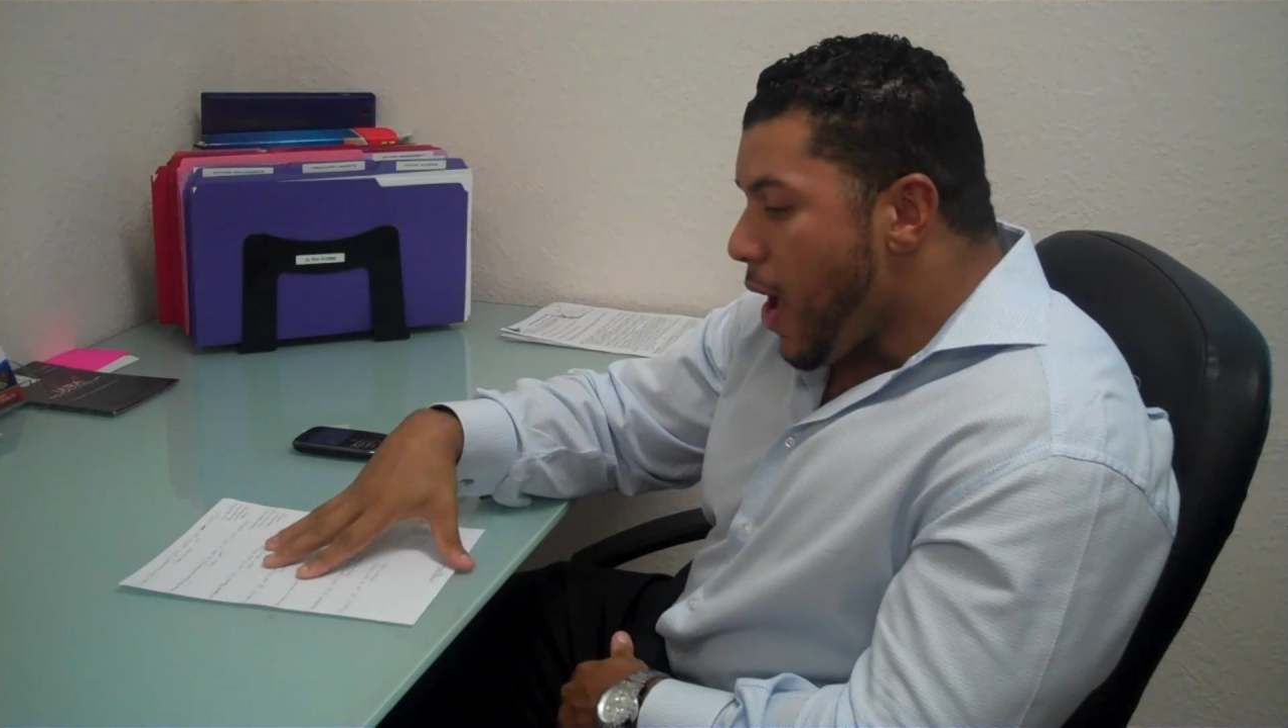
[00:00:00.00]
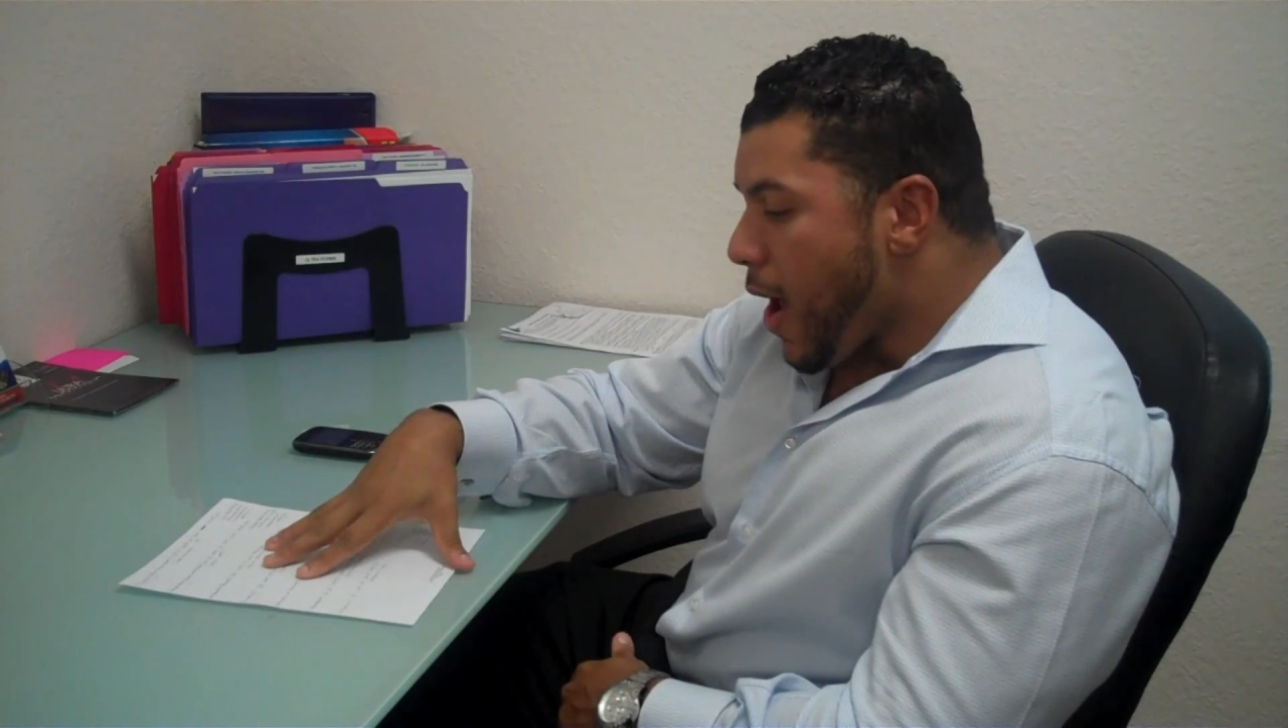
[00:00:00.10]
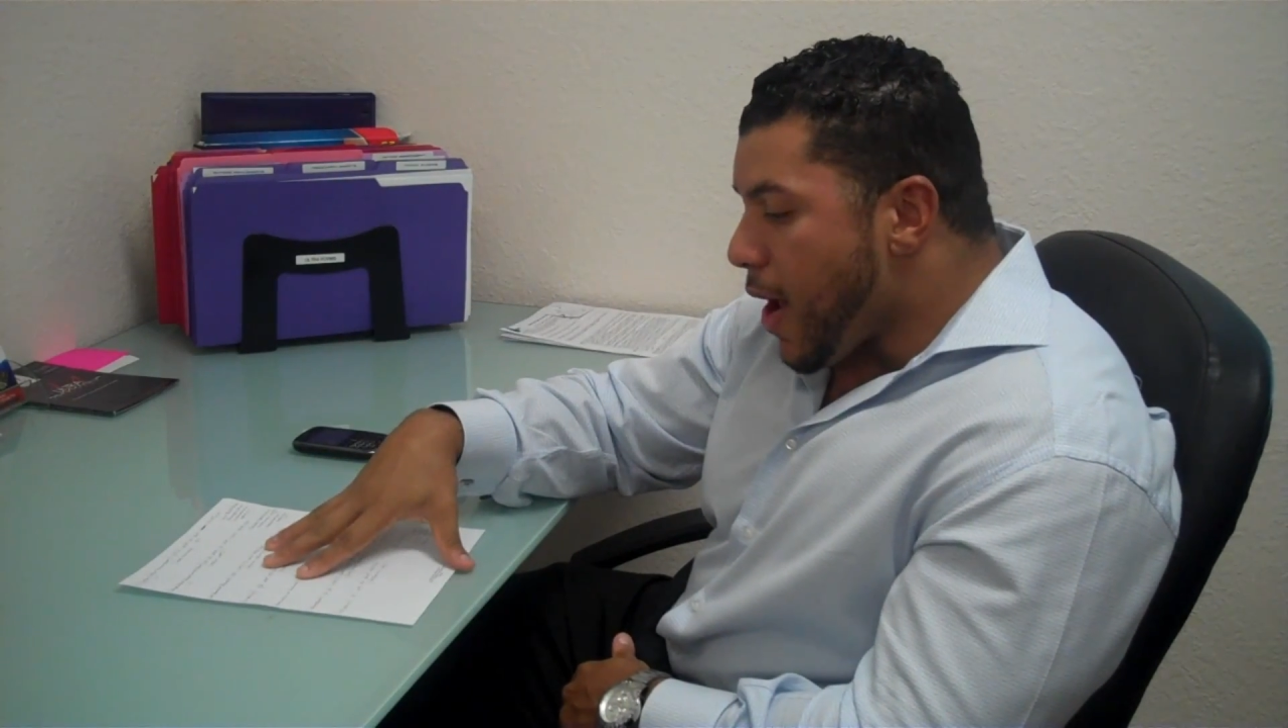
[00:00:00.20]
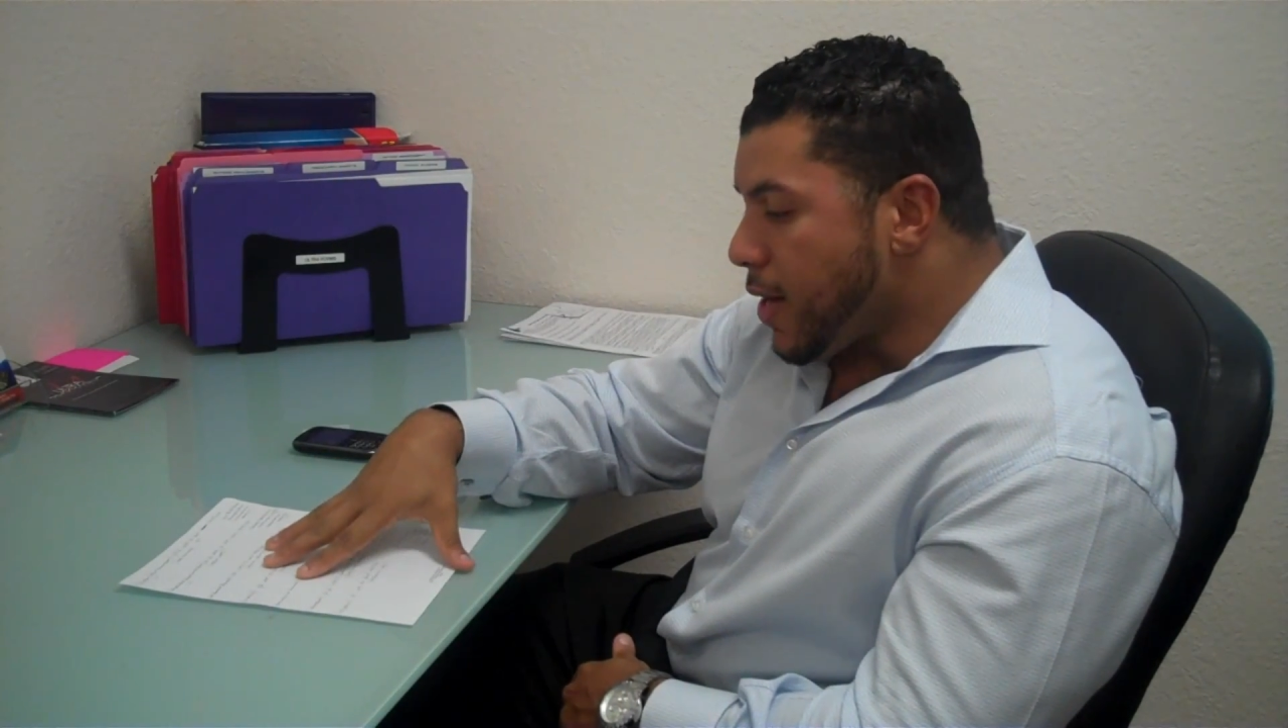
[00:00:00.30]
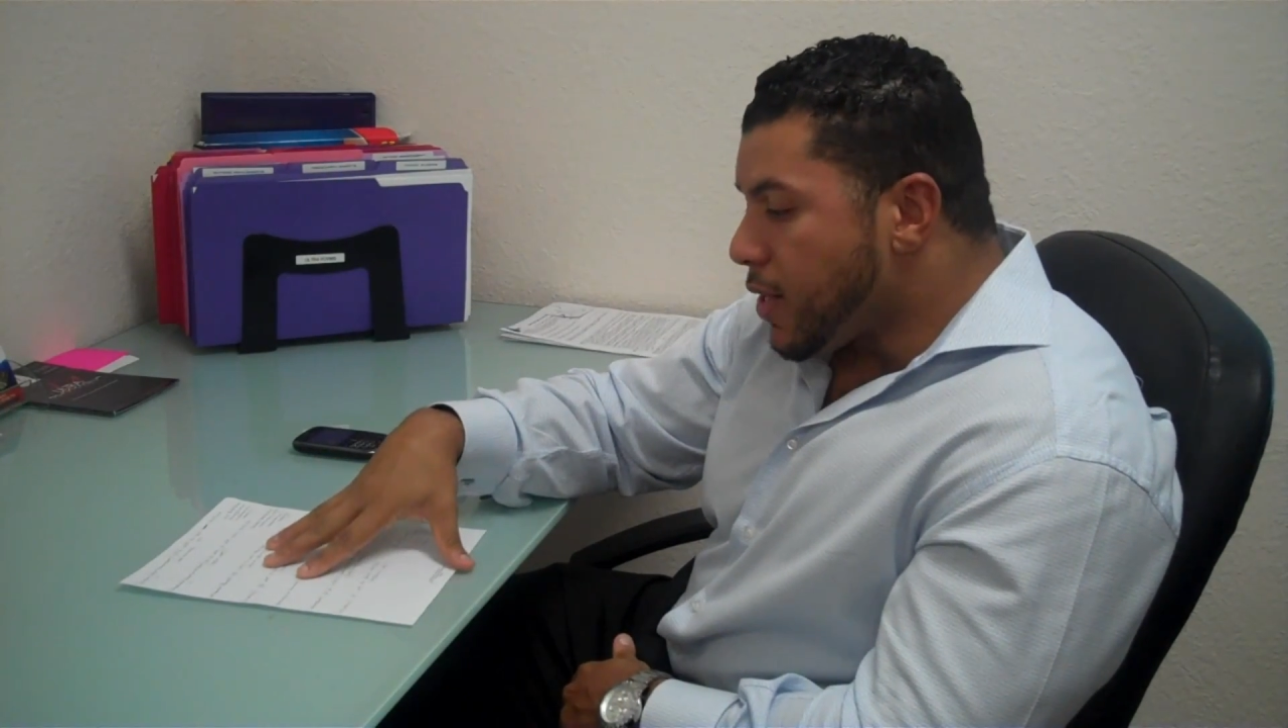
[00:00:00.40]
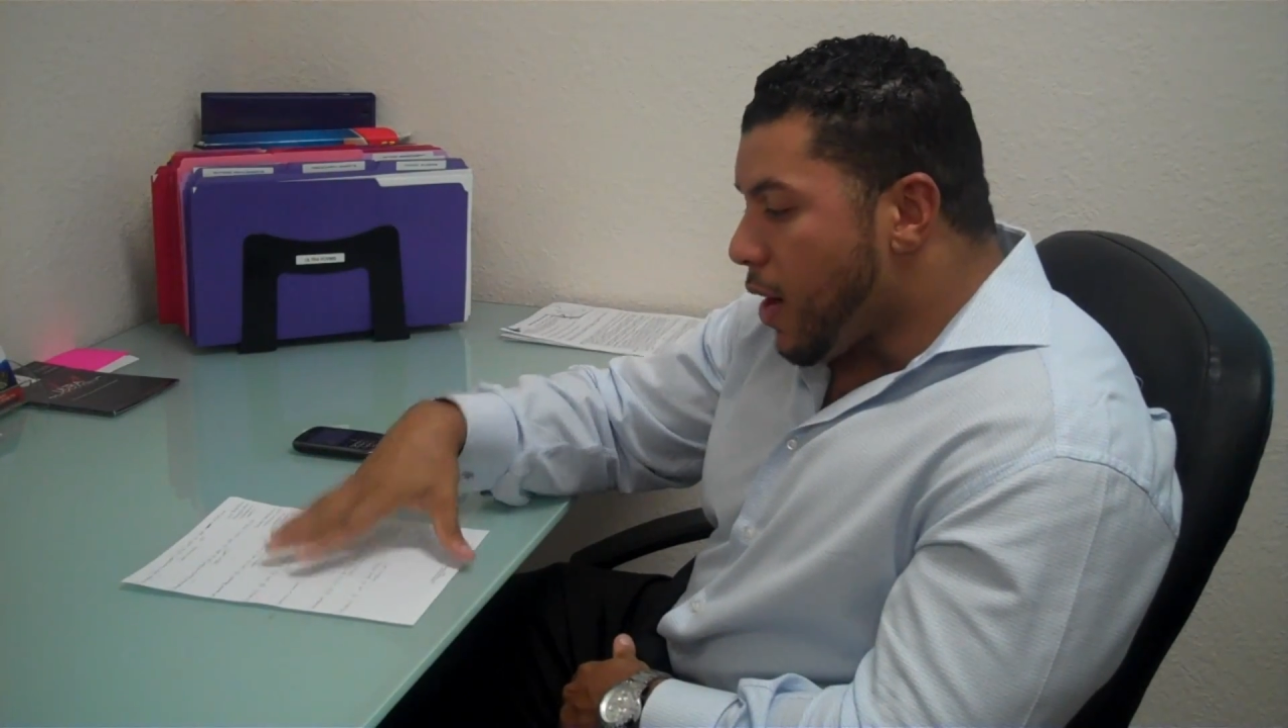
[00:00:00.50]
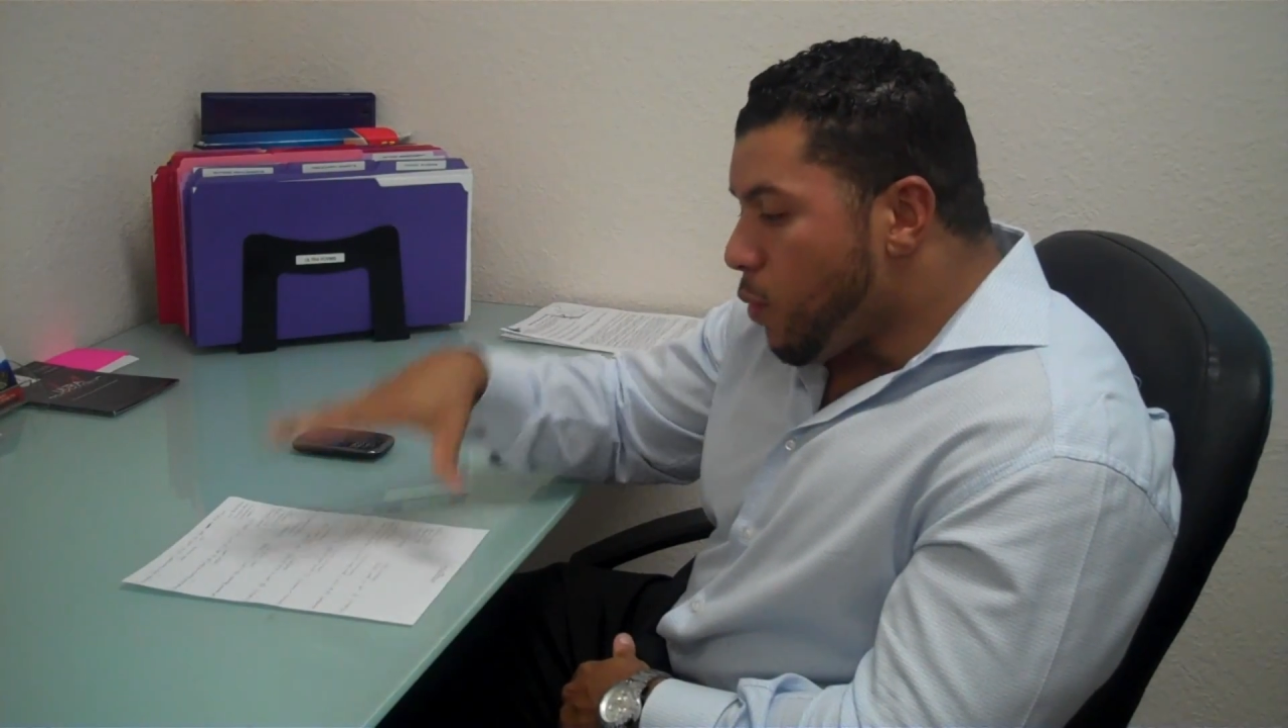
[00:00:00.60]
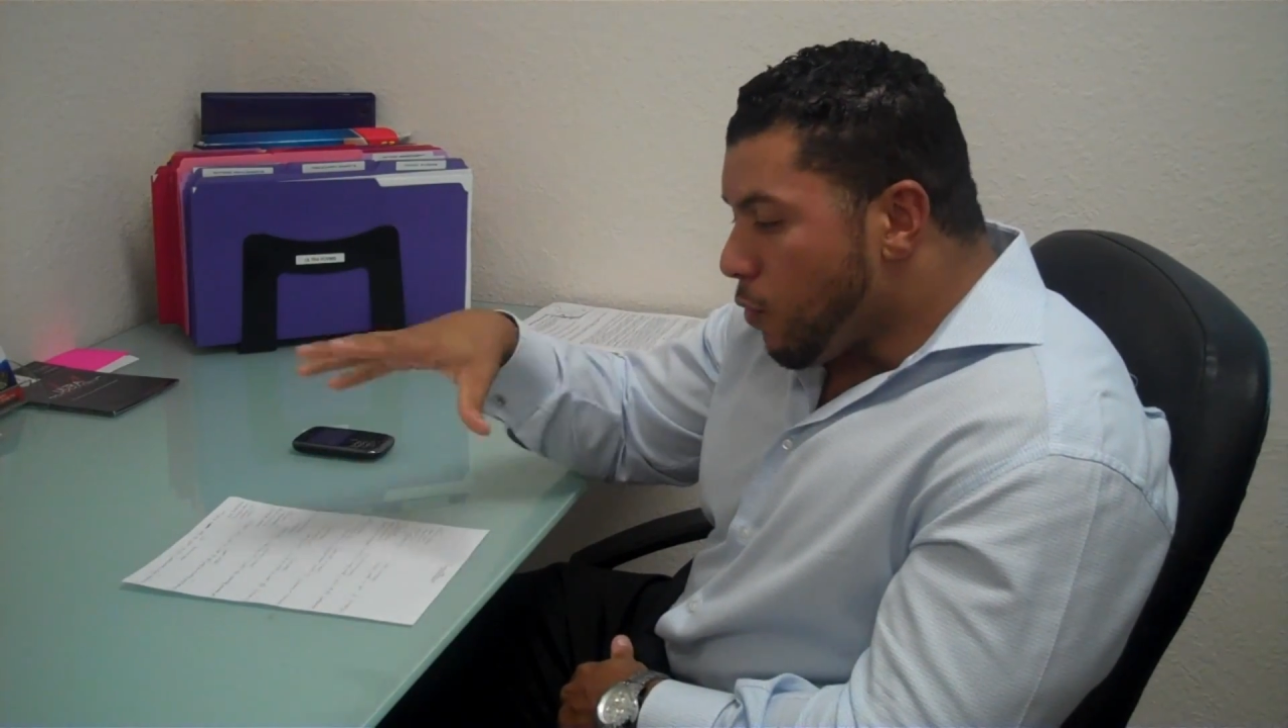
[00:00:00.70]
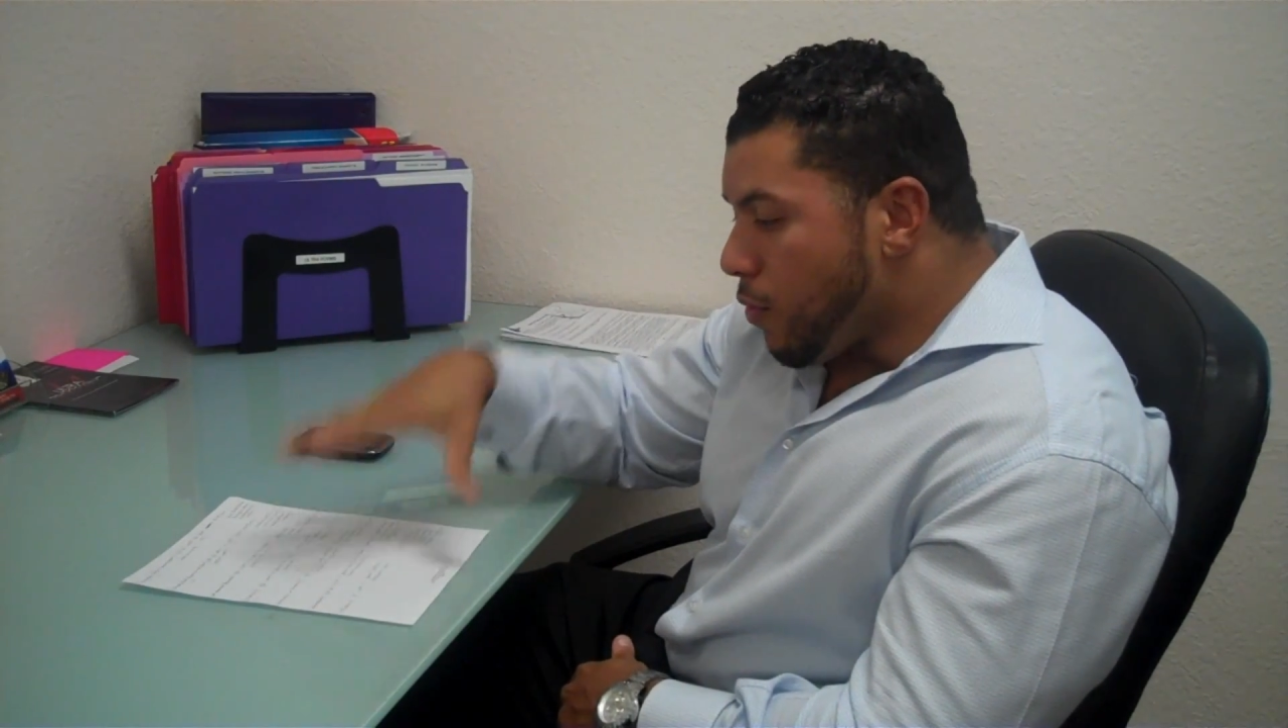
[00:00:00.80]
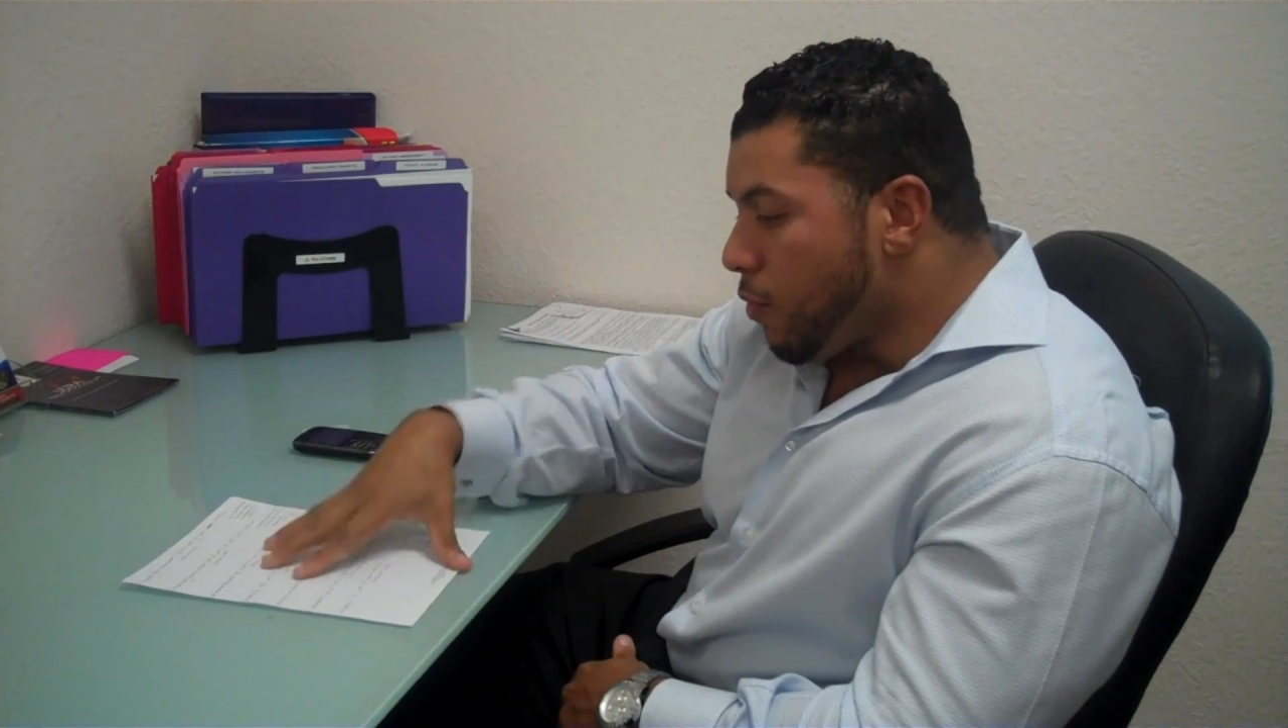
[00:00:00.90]
and
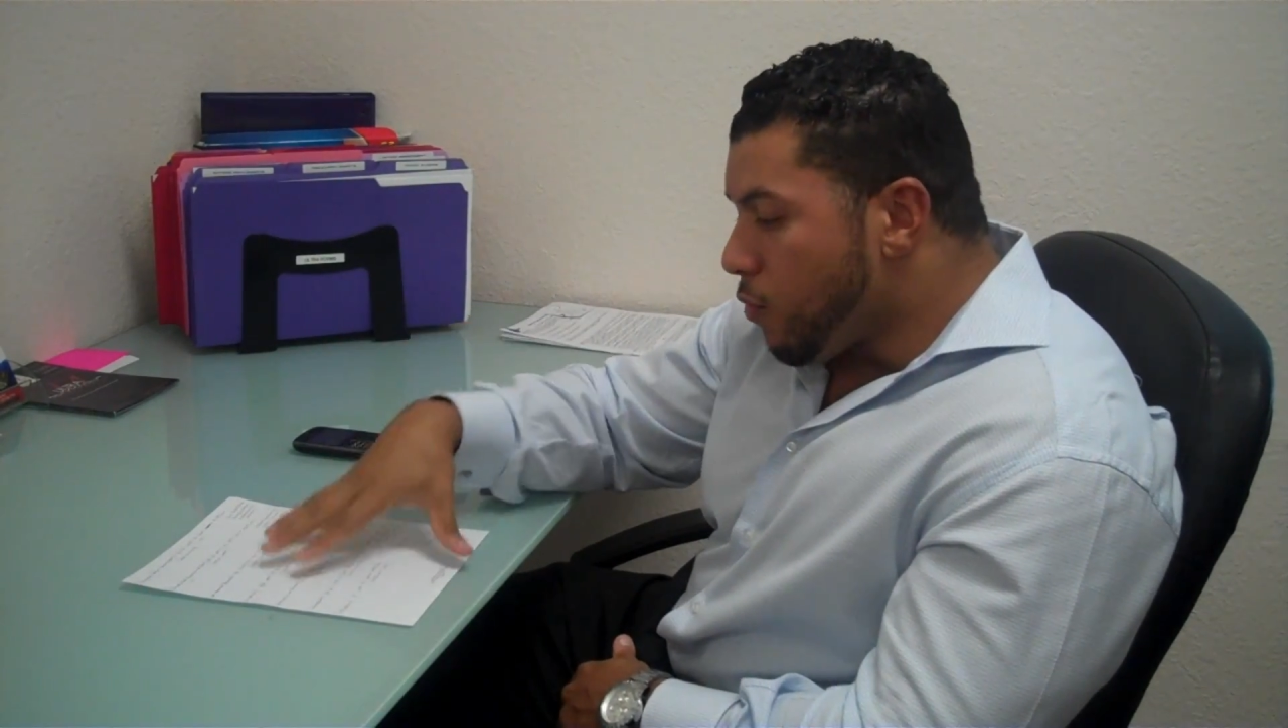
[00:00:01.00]
we'll